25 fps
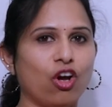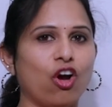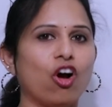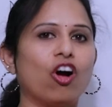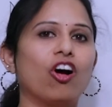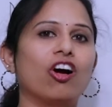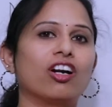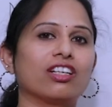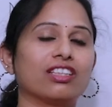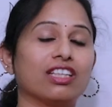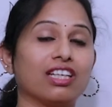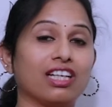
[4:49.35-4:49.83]

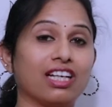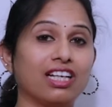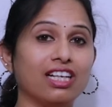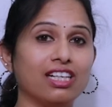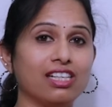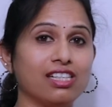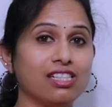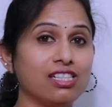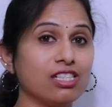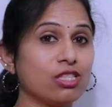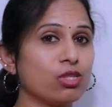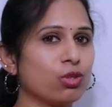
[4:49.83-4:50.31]
or the
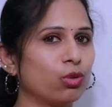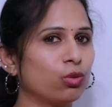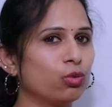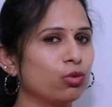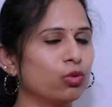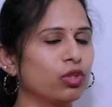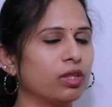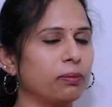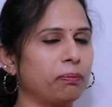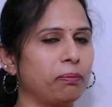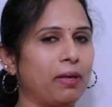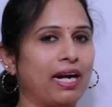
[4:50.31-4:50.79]
girls
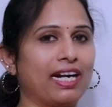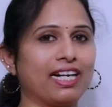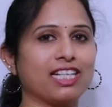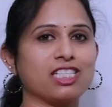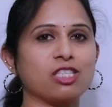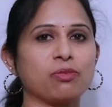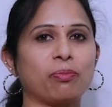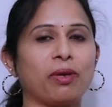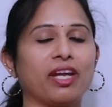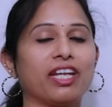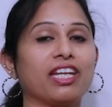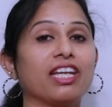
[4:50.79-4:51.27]
who are
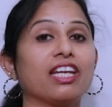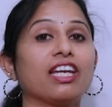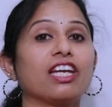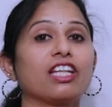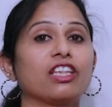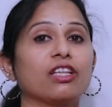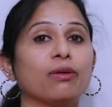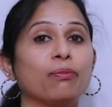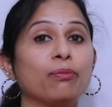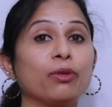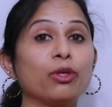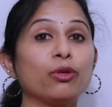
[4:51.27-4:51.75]
participating
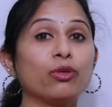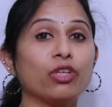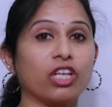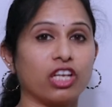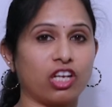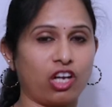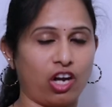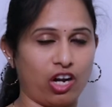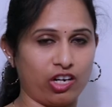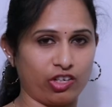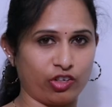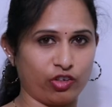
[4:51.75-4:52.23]
in the beauty
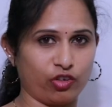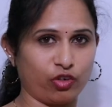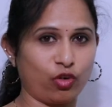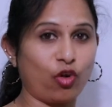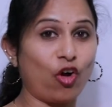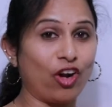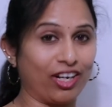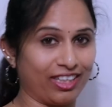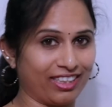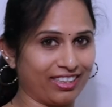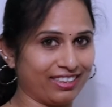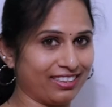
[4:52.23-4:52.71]
con
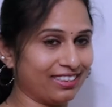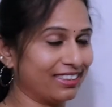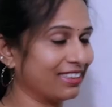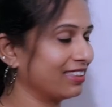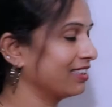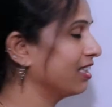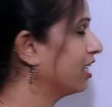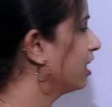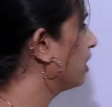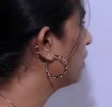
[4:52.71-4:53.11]
contest.